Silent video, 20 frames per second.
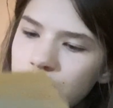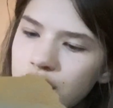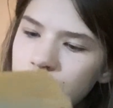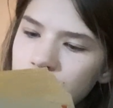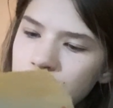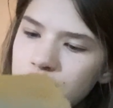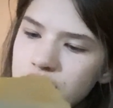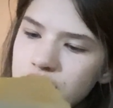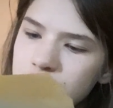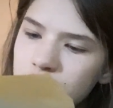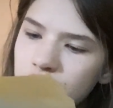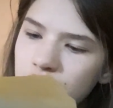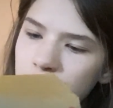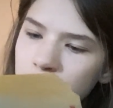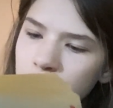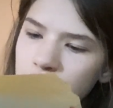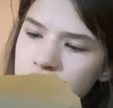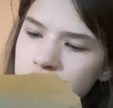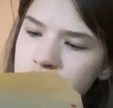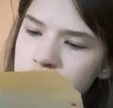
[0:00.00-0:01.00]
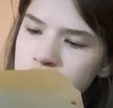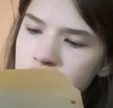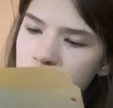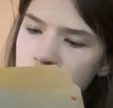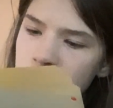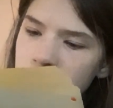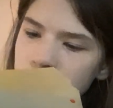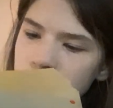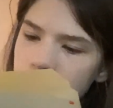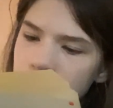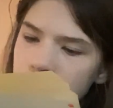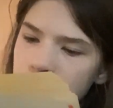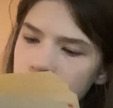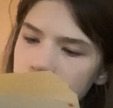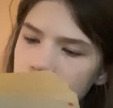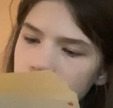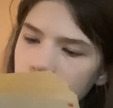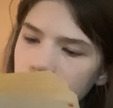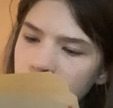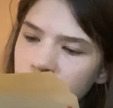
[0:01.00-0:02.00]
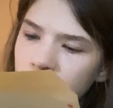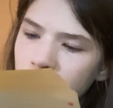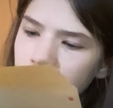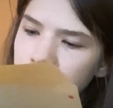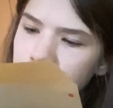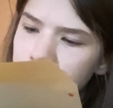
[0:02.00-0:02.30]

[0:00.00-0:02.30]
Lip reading: it was said, he came